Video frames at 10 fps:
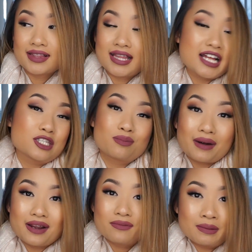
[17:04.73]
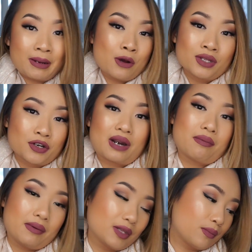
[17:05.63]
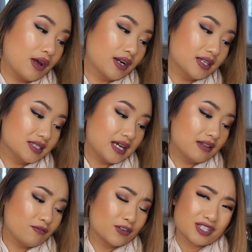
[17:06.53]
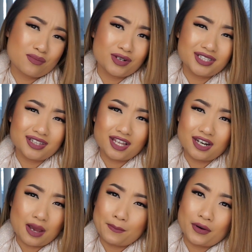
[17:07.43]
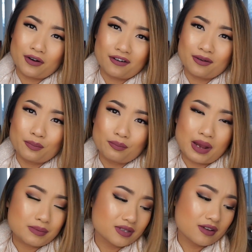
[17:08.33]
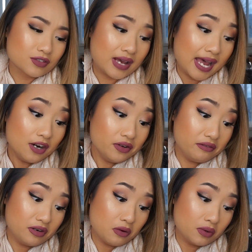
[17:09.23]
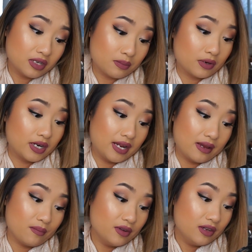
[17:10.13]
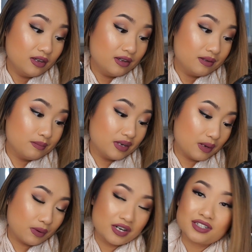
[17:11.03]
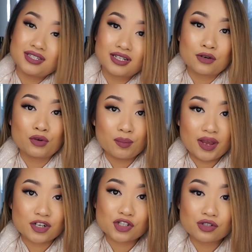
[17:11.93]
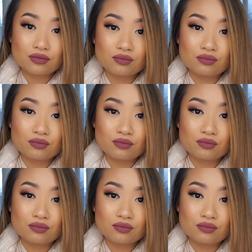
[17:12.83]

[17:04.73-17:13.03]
That's probably my only gripe about the product is that for some reason the number pops off. So I don't even know what number I am, but I'll probably just need to get rematched,